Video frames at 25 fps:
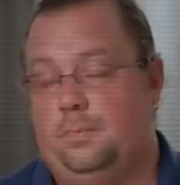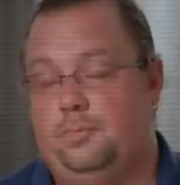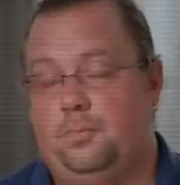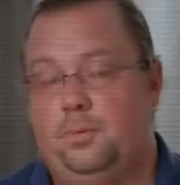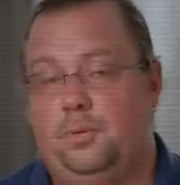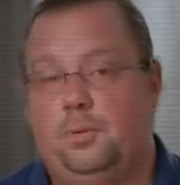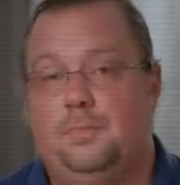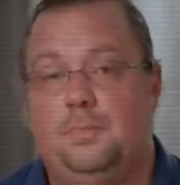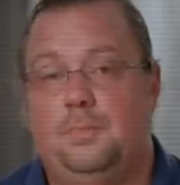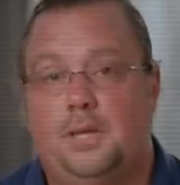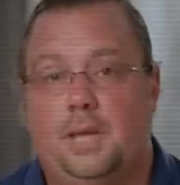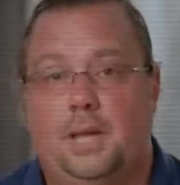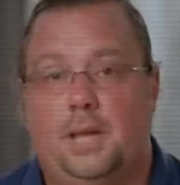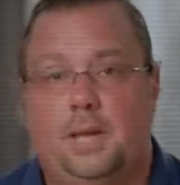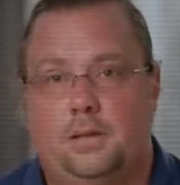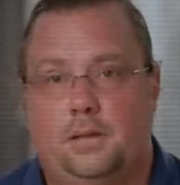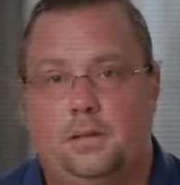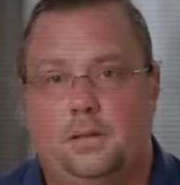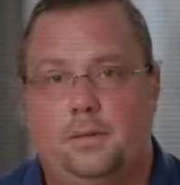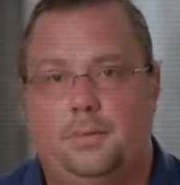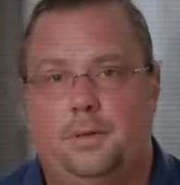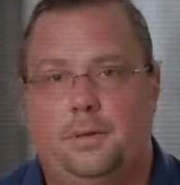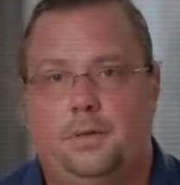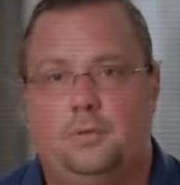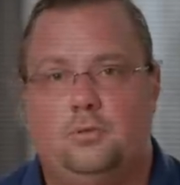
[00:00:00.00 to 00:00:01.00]
up with the
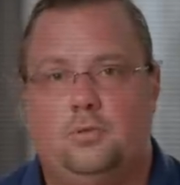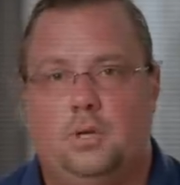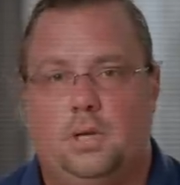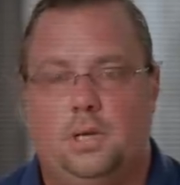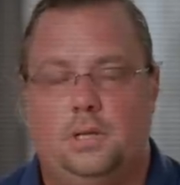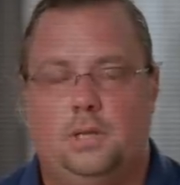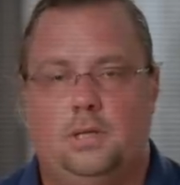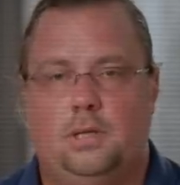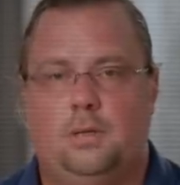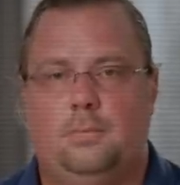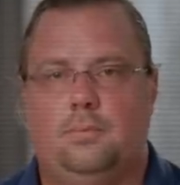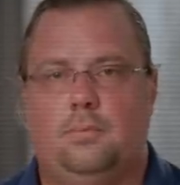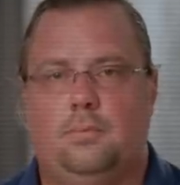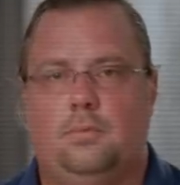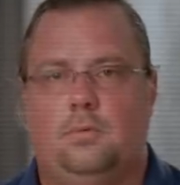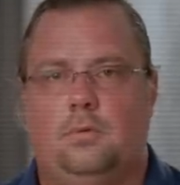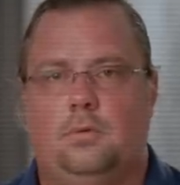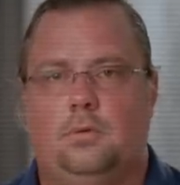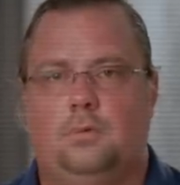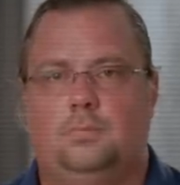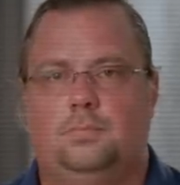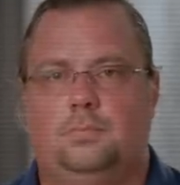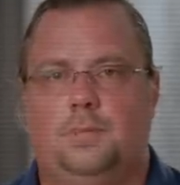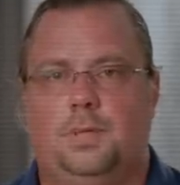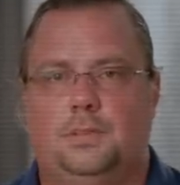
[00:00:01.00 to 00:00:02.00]
mechanic. I mean, I try to keep
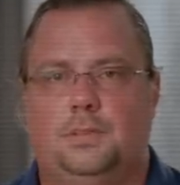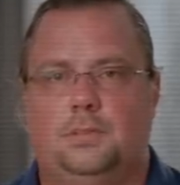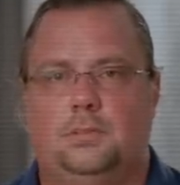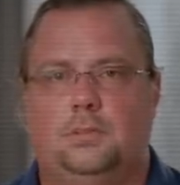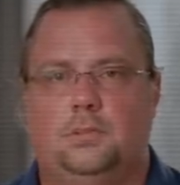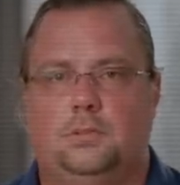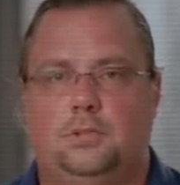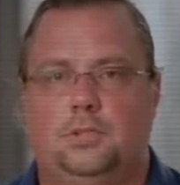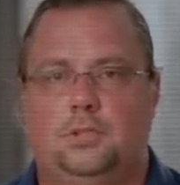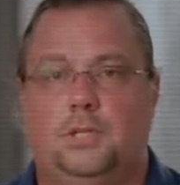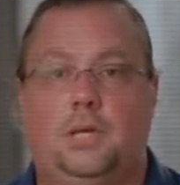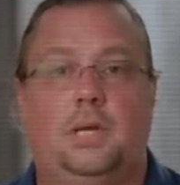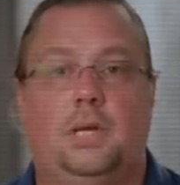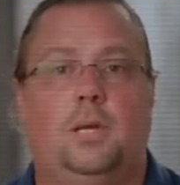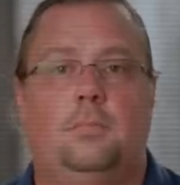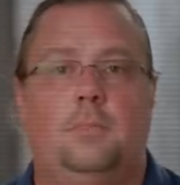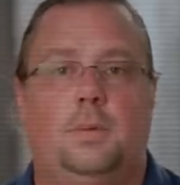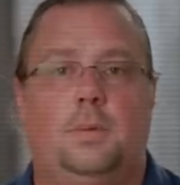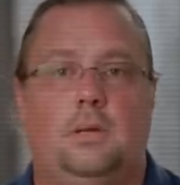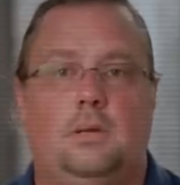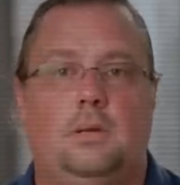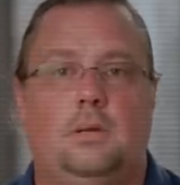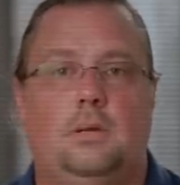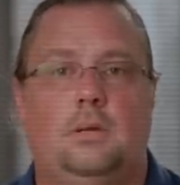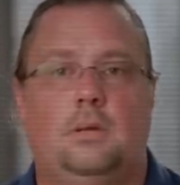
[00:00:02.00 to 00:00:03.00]
her as best as she can
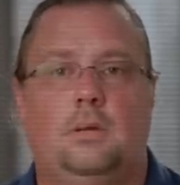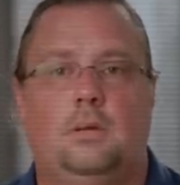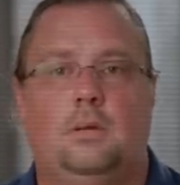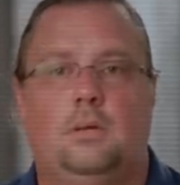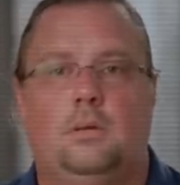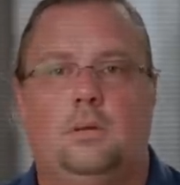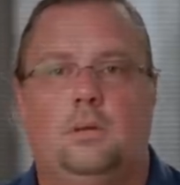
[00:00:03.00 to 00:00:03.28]
be